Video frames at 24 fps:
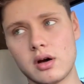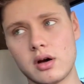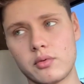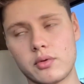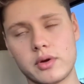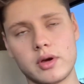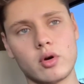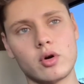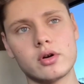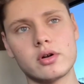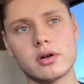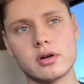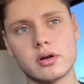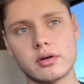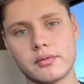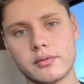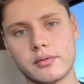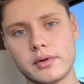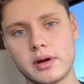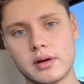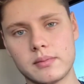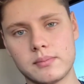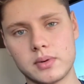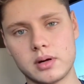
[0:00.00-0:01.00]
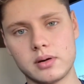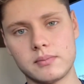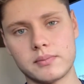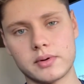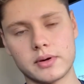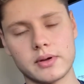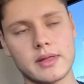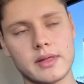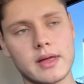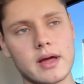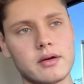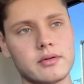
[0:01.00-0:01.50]
We ordered a rear
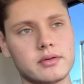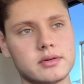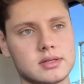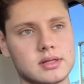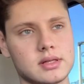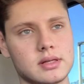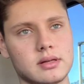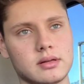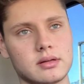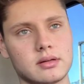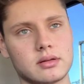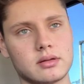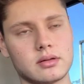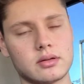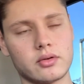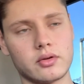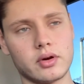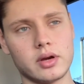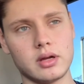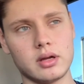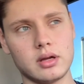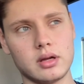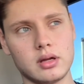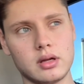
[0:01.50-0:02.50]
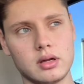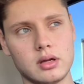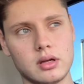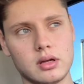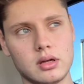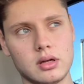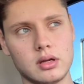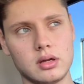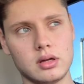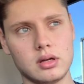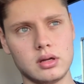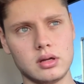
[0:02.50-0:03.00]
bumper that was like
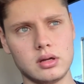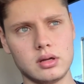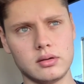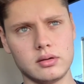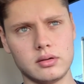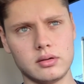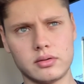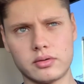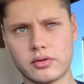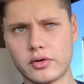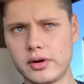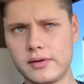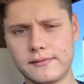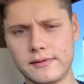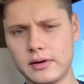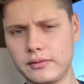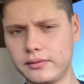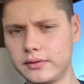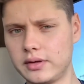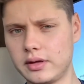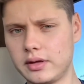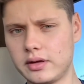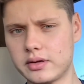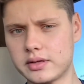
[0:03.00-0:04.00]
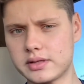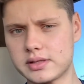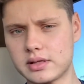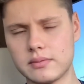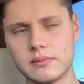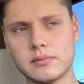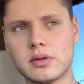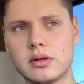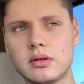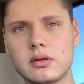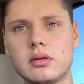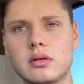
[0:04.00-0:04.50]
$350 or
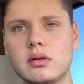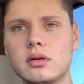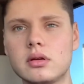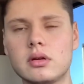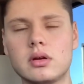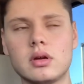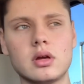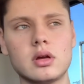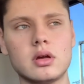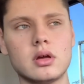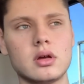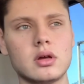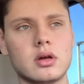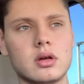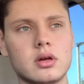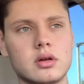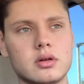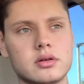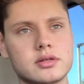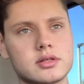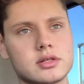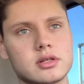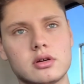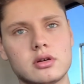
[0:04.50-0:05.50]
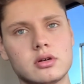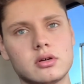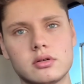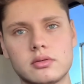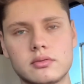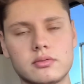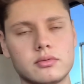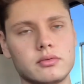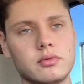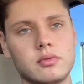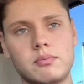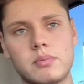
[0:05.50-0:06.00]
something,
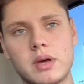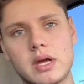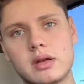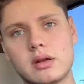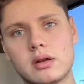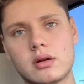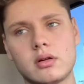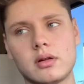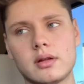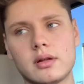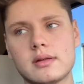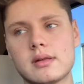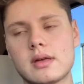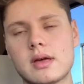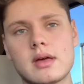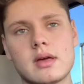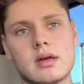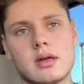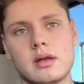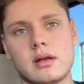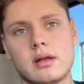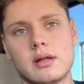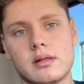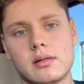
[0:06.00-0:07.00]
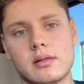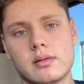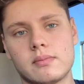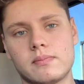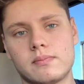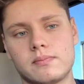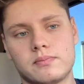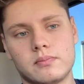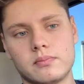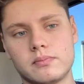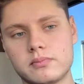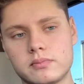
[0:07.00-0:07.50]
so we painted all that, and
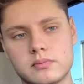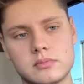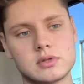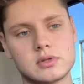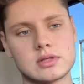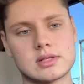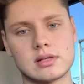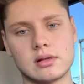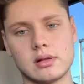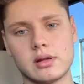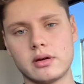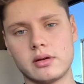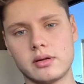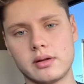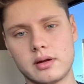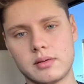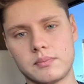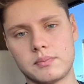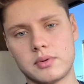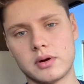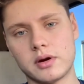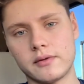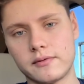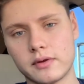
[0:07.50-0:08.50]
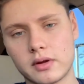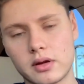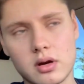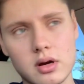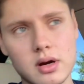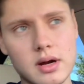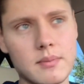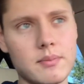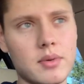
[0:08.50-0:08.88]
it's literally a perfect car.